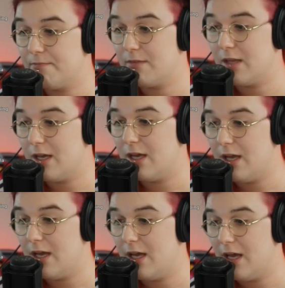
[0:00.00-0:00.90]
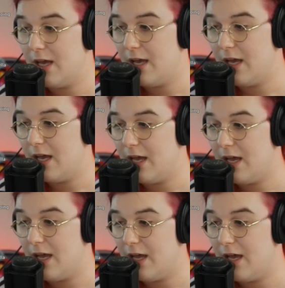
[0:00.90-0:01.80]

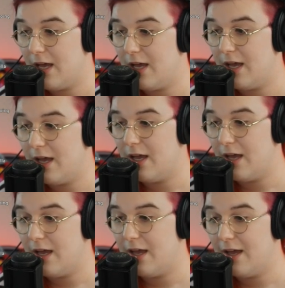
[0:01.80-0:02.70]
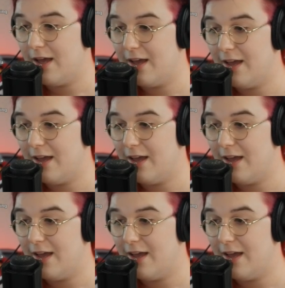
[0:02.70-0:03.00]
Nothing is said.